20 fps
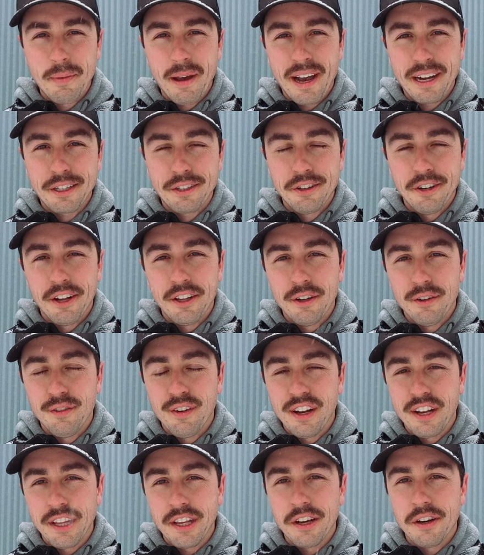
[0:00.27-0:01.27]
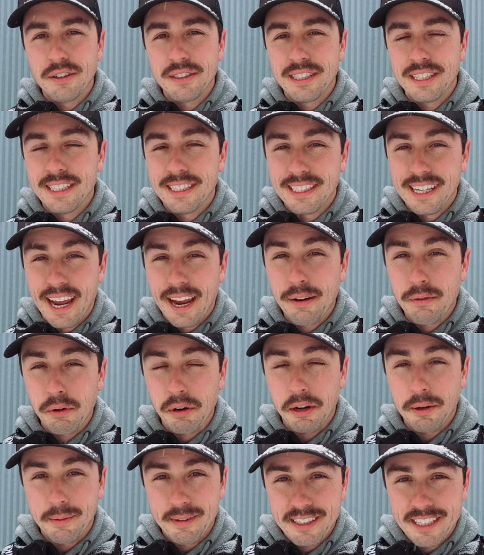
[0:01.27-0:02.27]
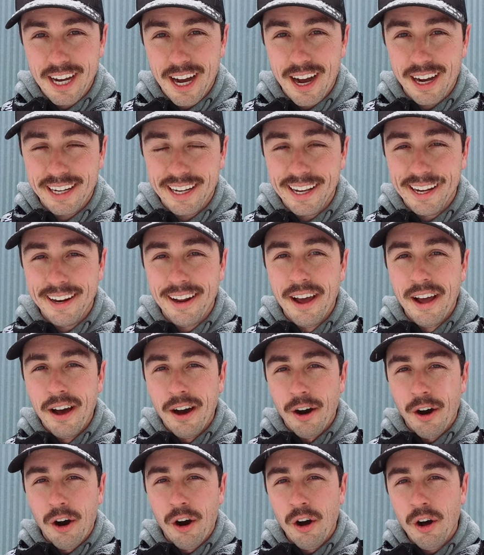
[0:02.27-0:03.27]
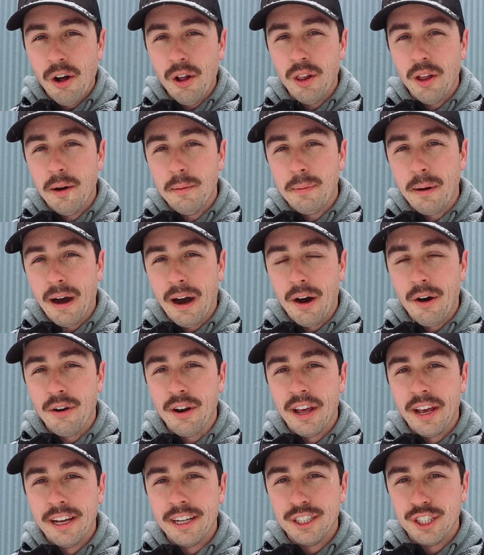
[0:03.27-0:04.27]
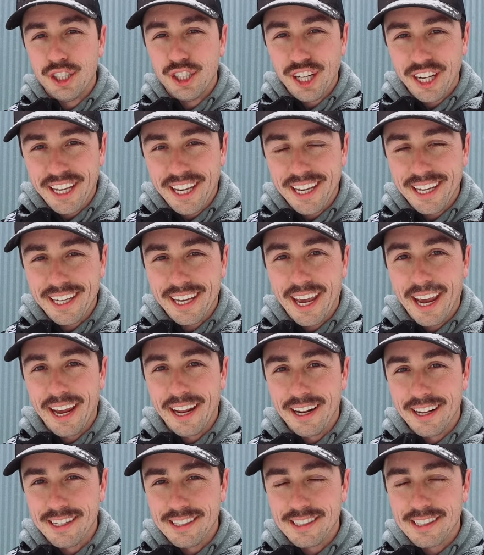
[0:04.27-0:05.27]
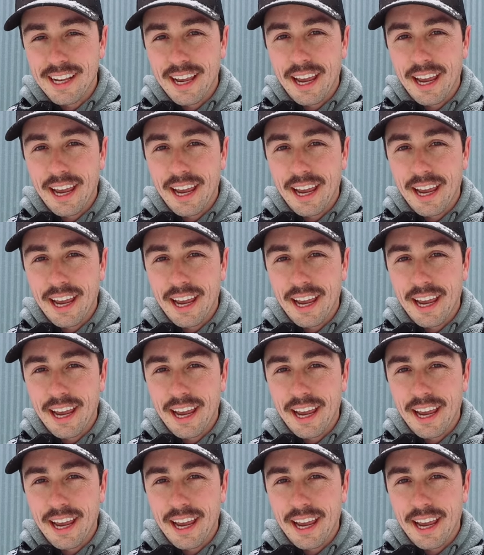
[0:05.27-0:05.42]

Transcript: back to another video. Today we're going to be talking all about jigging cadence